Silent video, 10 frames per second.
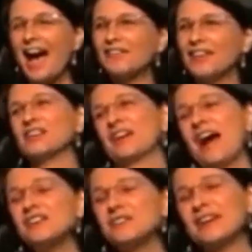I've
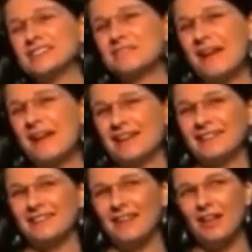
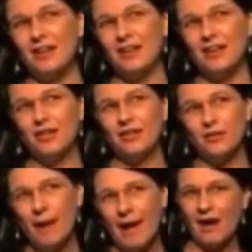underestimated
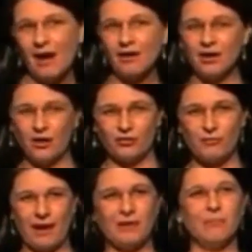the power
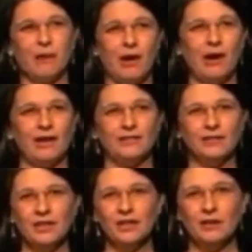of my
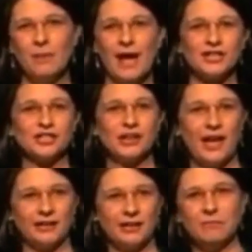combined passion
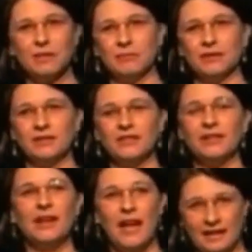and commitment
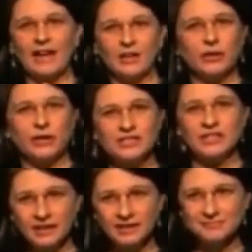and adequate
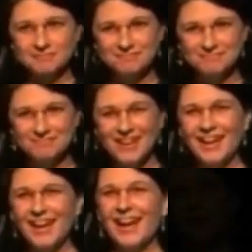intellect.
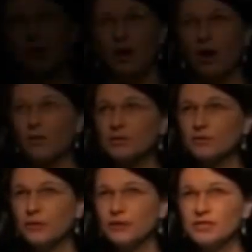I
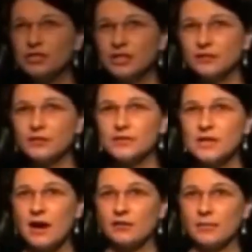was first a Chief of
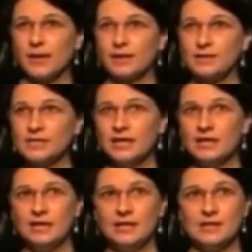Staff about
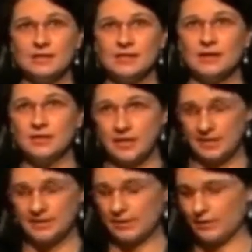10 years
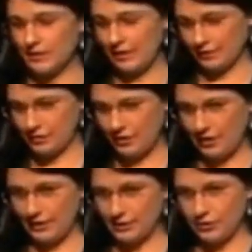ago in South
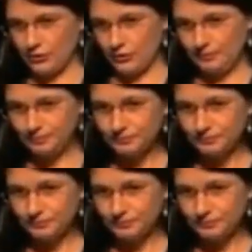Australia to